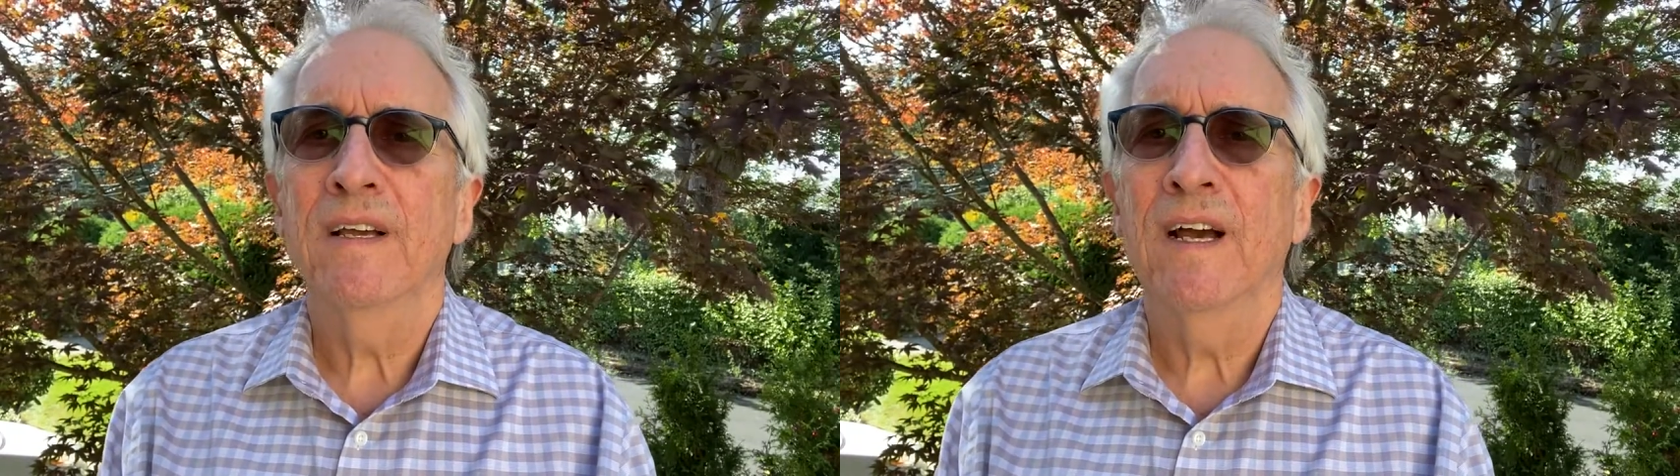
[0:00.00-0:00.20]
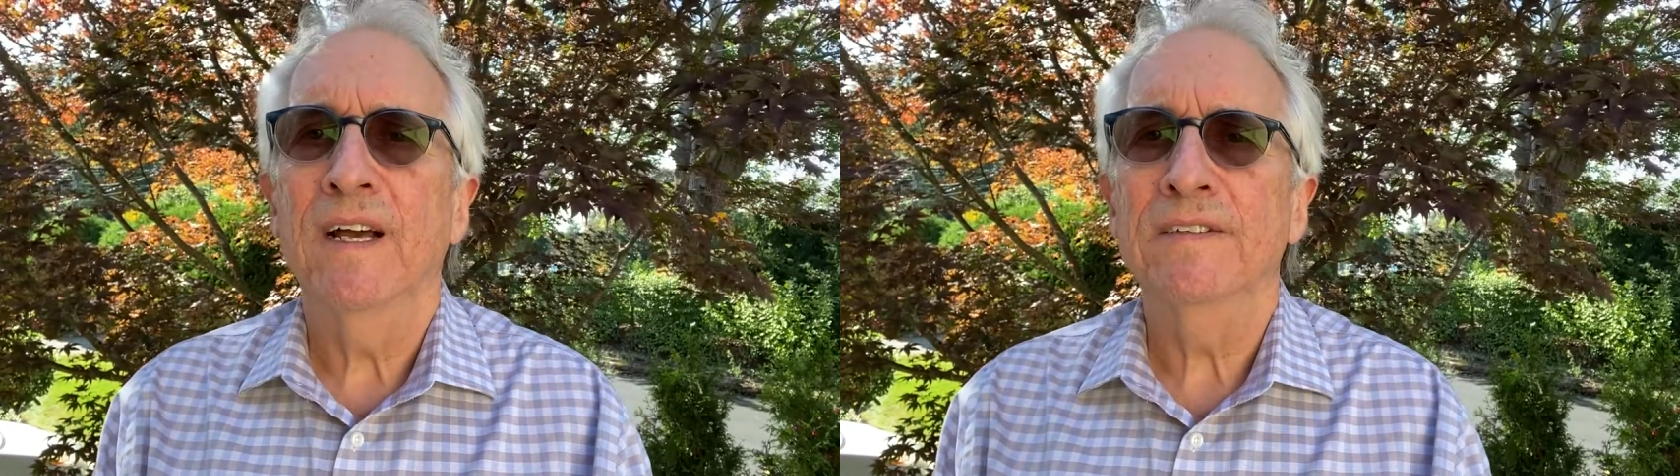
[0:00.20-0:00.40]

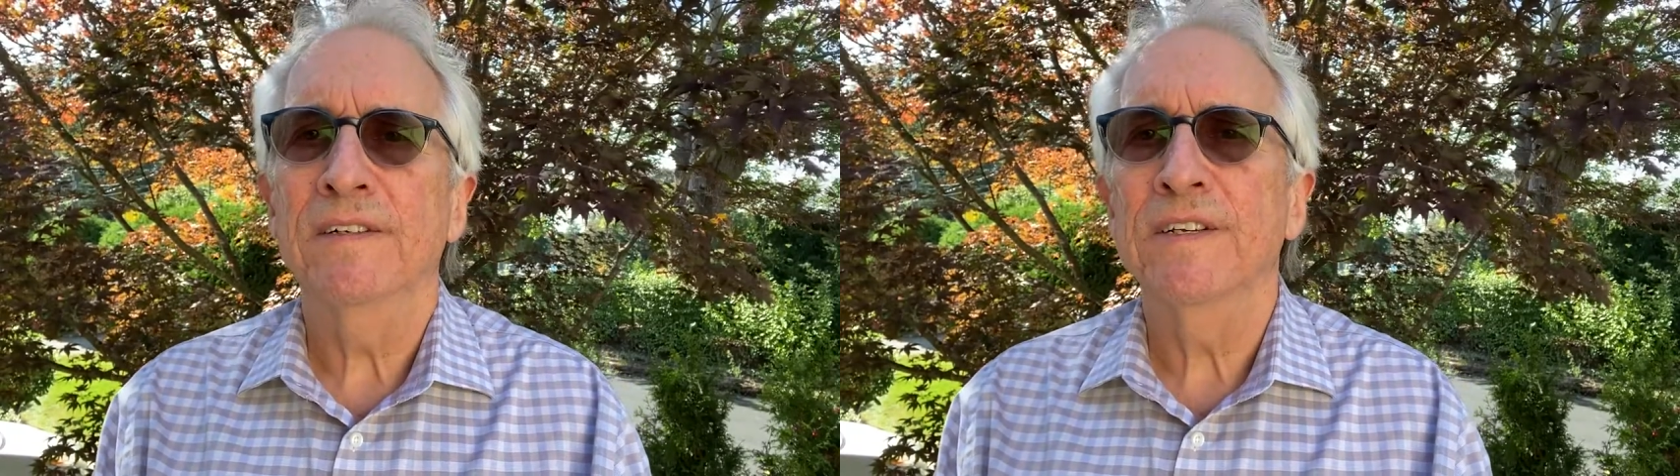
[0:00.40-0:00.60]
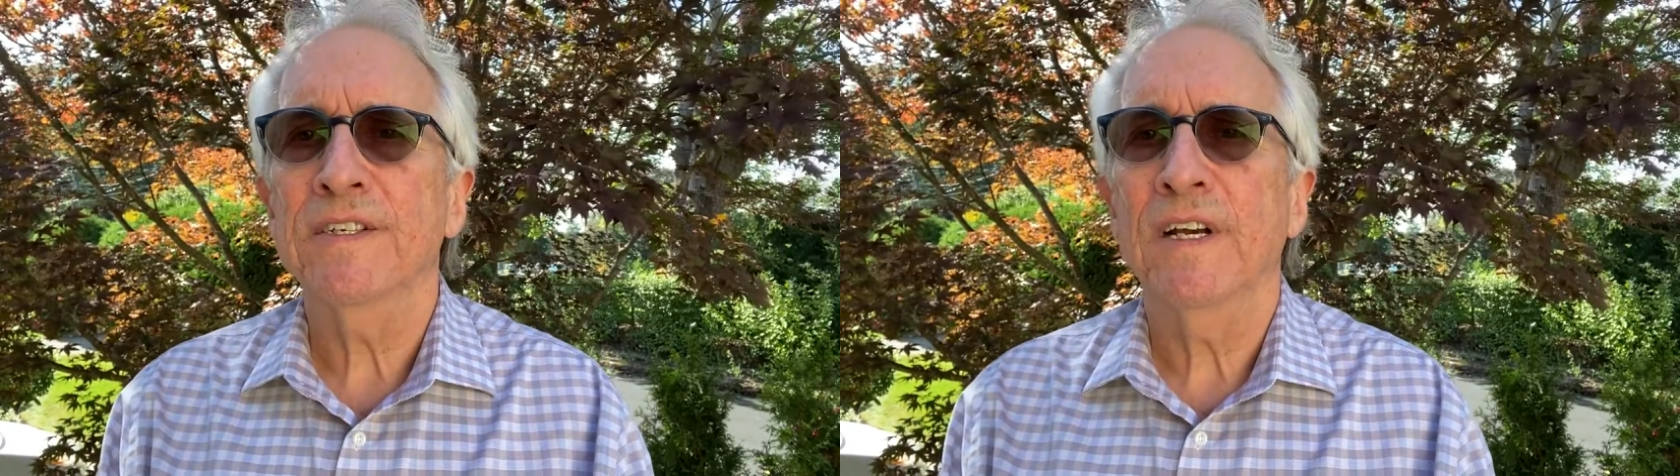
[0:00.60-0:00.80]
uh, to
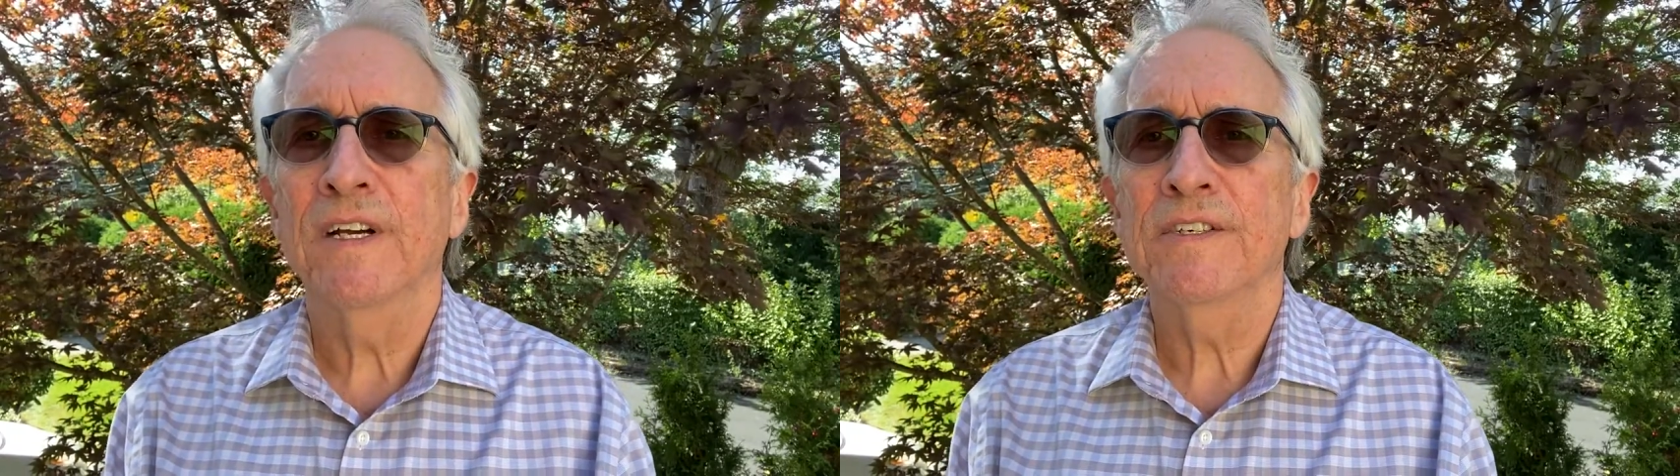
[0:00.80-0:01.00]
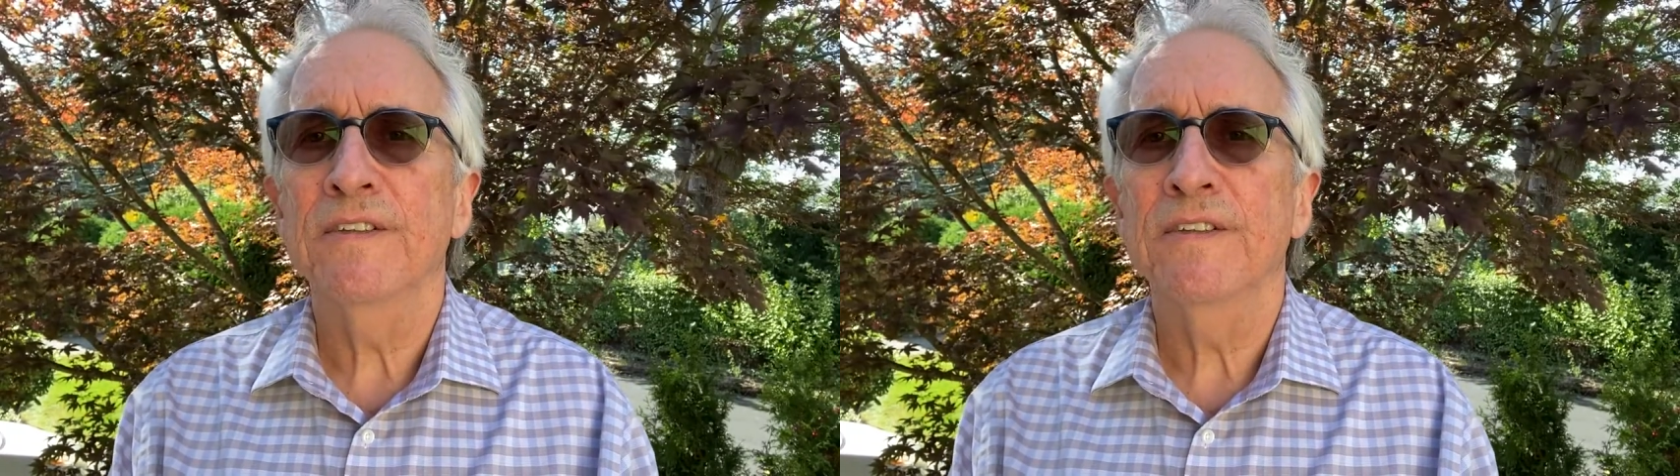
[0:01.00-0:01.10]
discuss